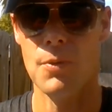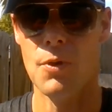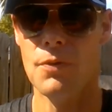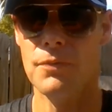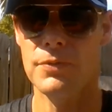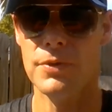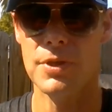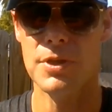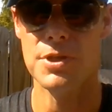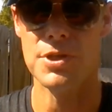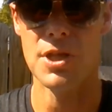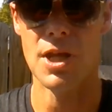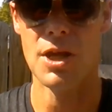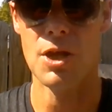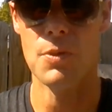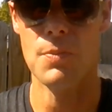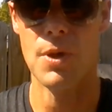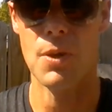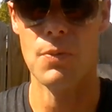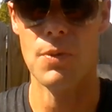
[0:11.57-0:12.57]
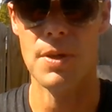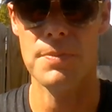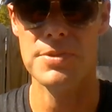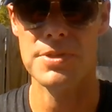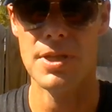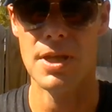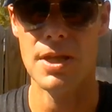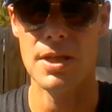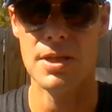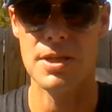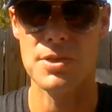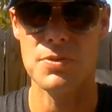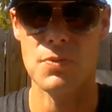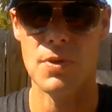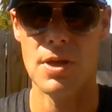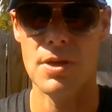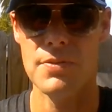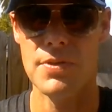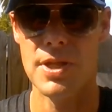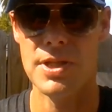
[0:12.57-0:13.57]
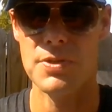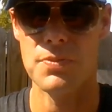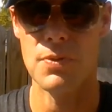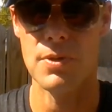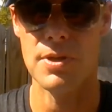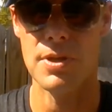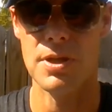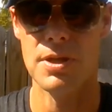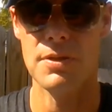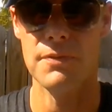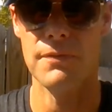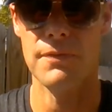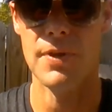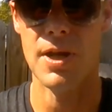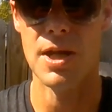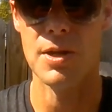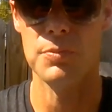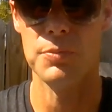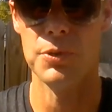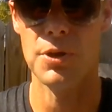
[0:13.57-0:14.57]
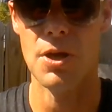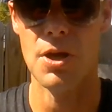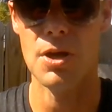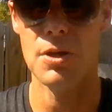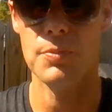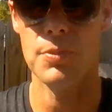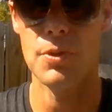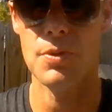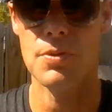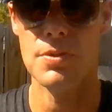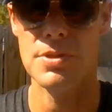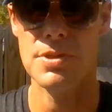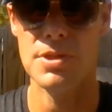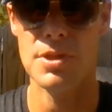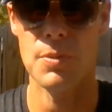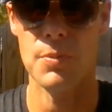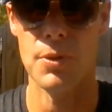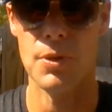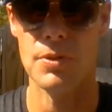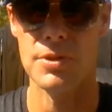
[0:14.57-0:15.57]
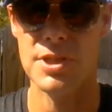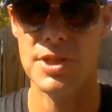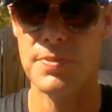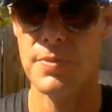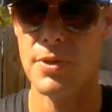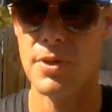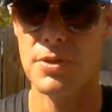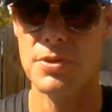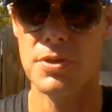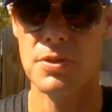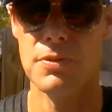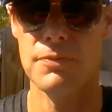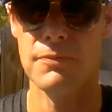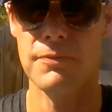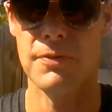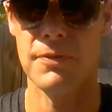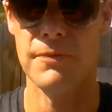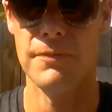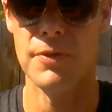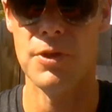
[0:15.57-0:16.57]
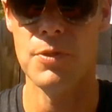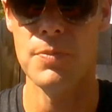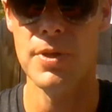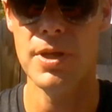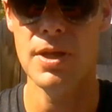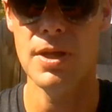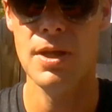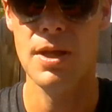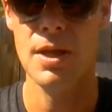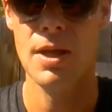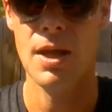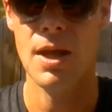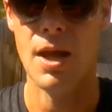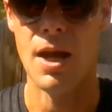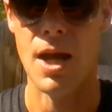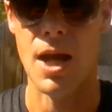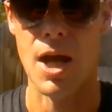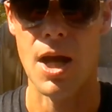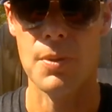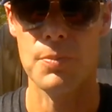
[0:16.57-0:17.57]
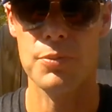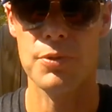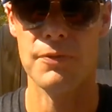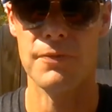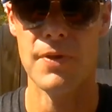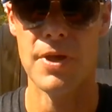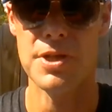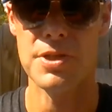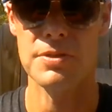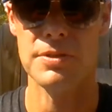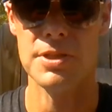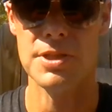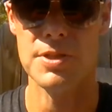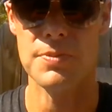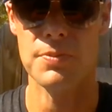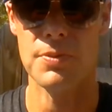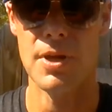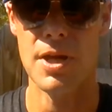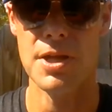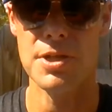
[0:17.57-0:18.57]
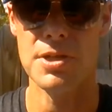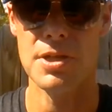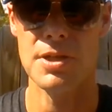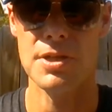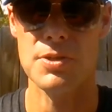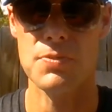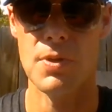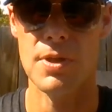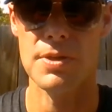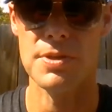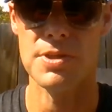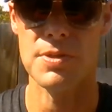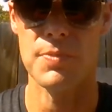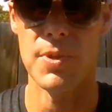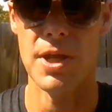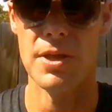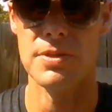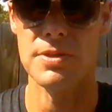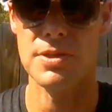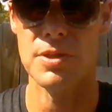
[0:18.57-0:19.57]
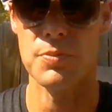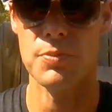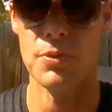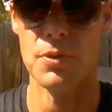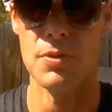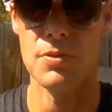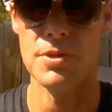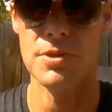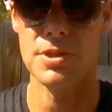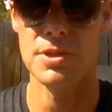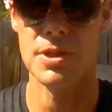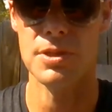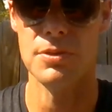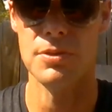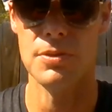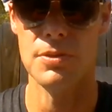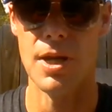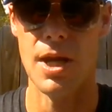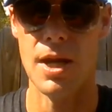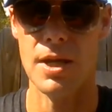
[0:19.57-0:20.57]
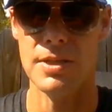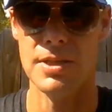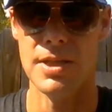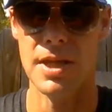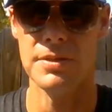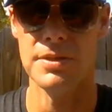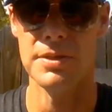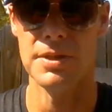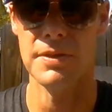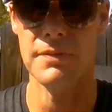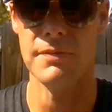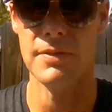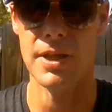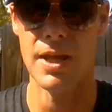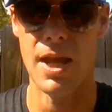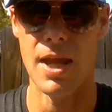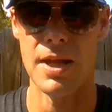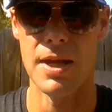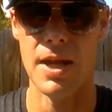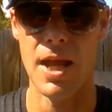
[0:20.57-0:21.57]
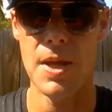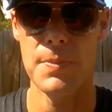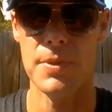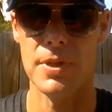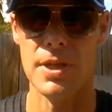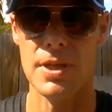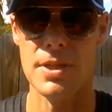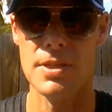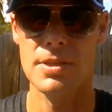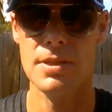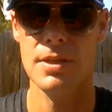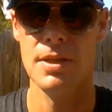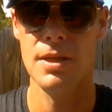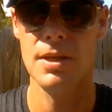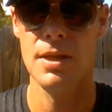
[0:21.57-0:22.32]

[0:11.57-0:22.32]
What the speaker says: Hopefully you check out my website as well. That's where you're going to find blog posts about spiritual fulfillment, professional inspiration, as well as a balanced approach to daily living and happiness.